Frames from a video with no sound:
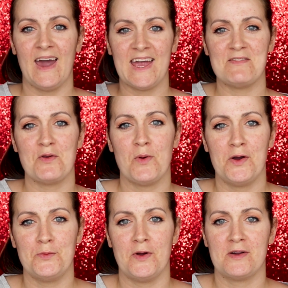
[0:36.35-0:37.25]
Hi
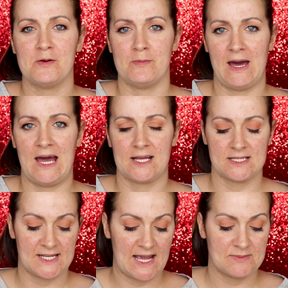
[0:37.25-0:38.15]
everyone, welcome back.
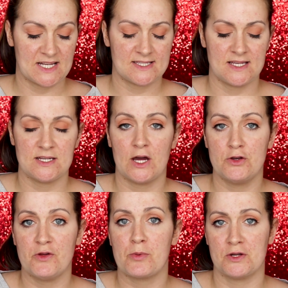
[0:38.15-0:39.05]
Today I'm testing
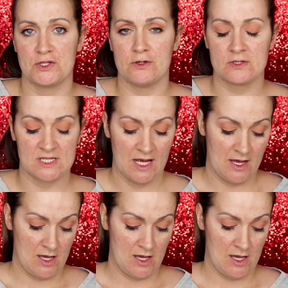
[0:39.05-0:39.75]
another product